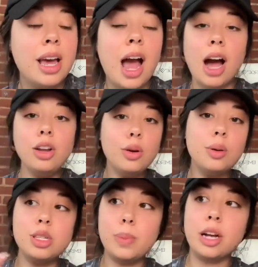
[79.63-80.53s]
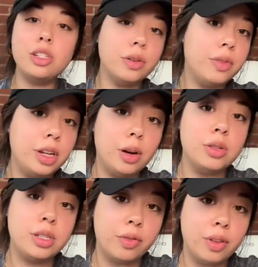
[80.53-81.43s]
how do you expect your
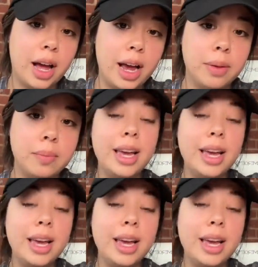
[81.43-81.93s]
videos to fly?